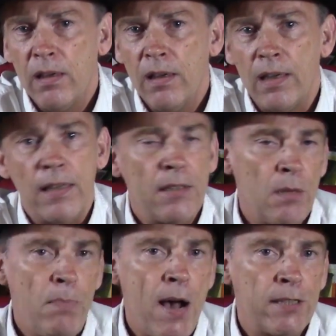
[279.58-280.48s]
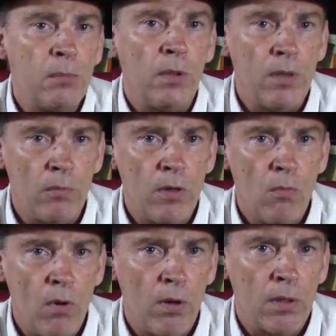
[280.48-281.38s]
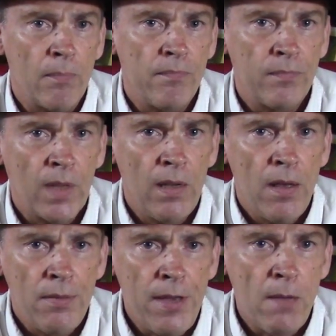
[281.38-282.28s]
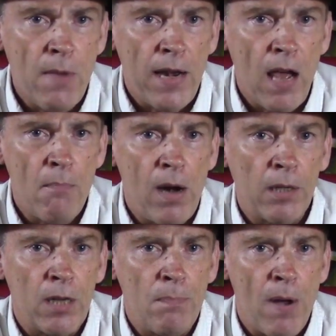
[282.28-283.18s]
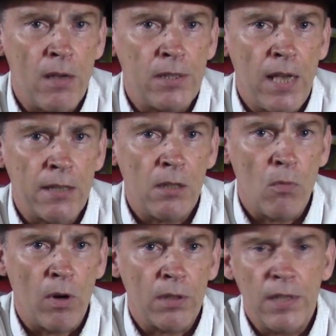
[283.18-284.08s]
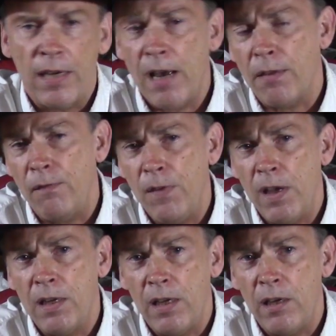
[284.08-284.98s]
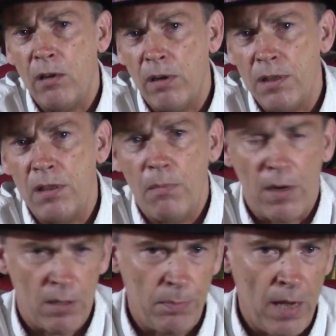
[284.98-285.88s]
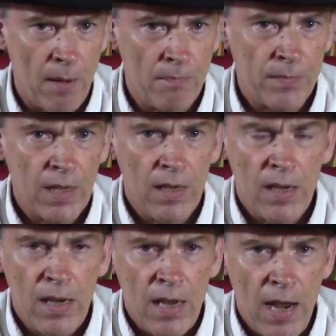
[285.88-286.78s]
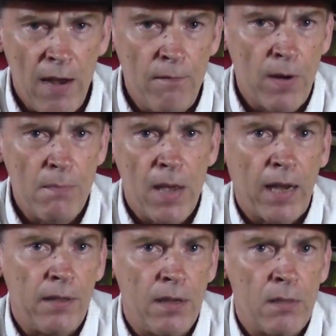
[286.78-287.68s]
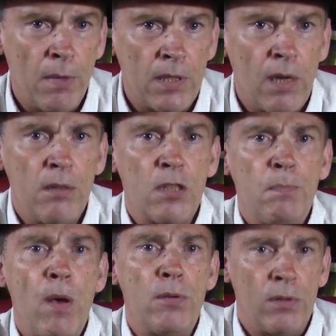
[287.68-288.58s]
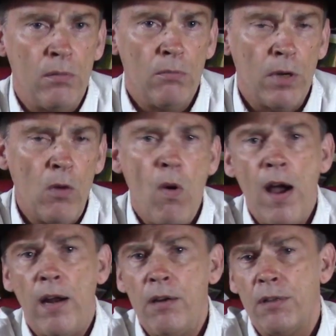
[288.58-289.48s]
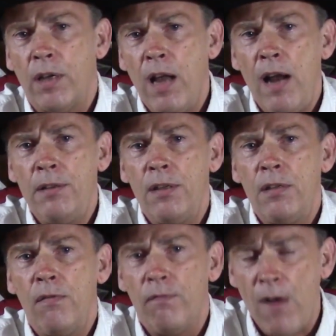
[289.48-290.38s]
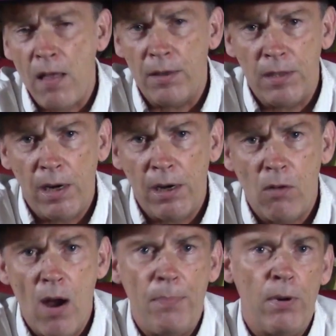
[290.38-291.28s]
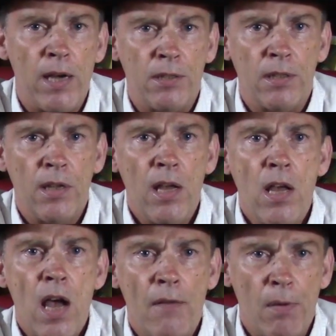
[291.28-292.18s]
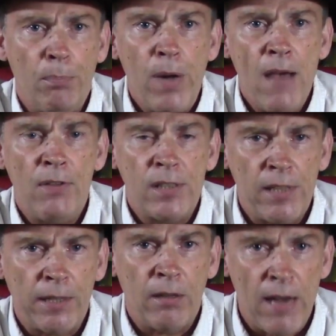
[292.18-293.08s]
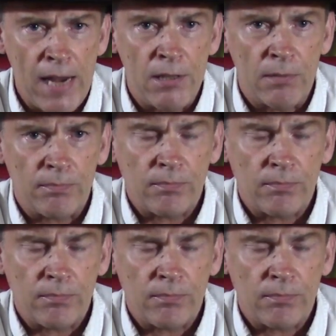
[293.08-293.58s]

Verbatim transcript: and that's impossible in the real world. Think about how monetary policy actually works and how the Fed increases the money supply. Every mechanism at their disposal requires the conscious, voluntary cooperation of a private sector agent.